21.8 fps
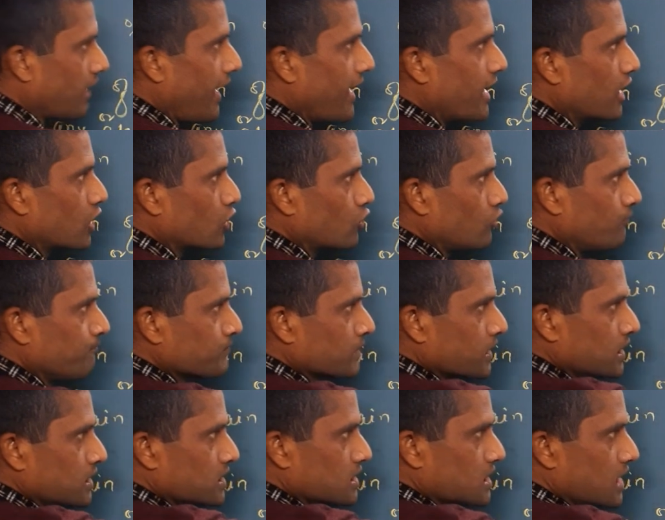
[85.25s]
arrow
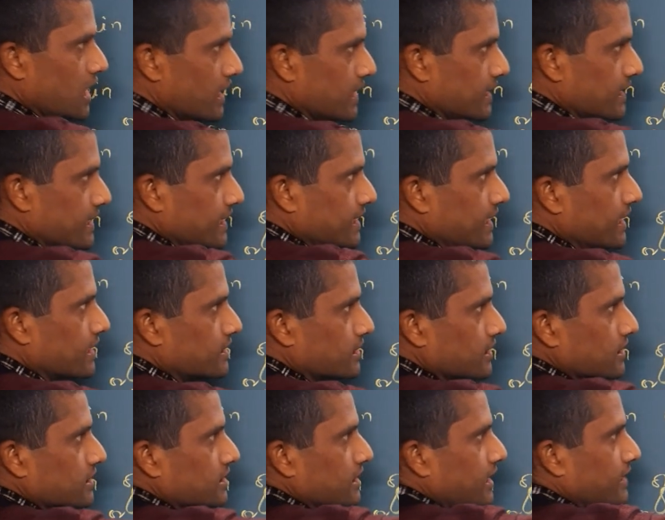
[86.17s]

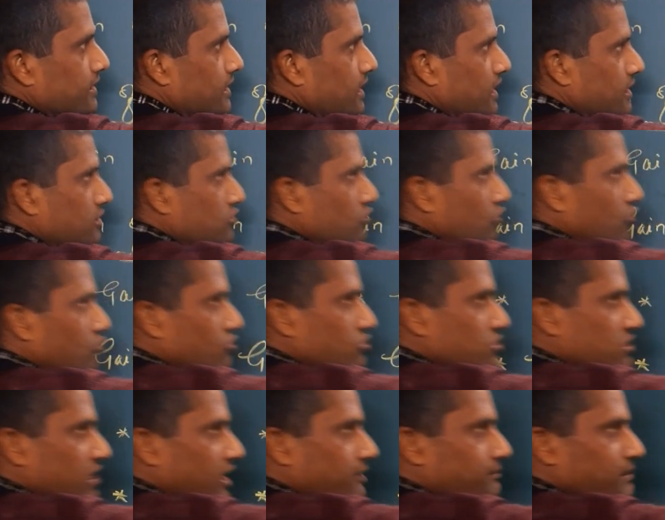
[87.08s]
indicating that electrons
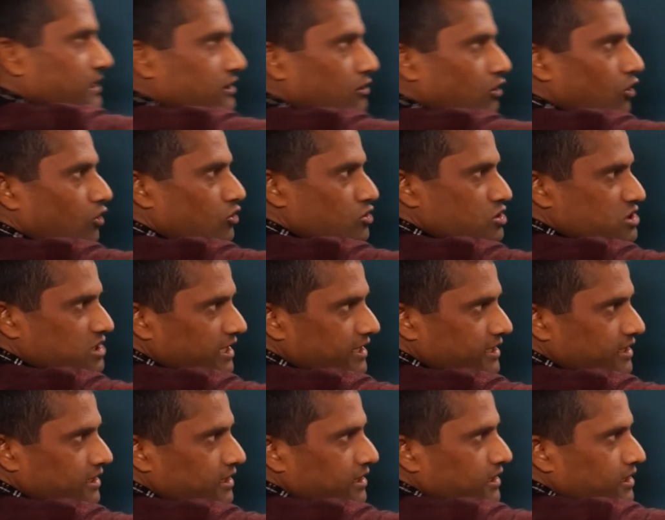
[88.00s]
are being lost,
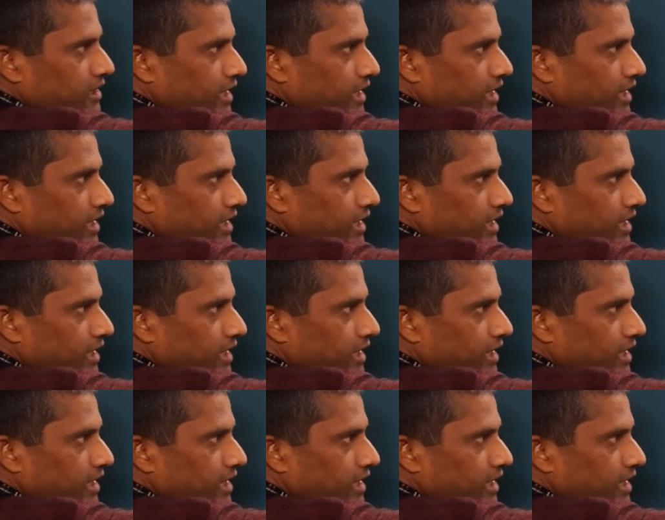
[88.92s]
and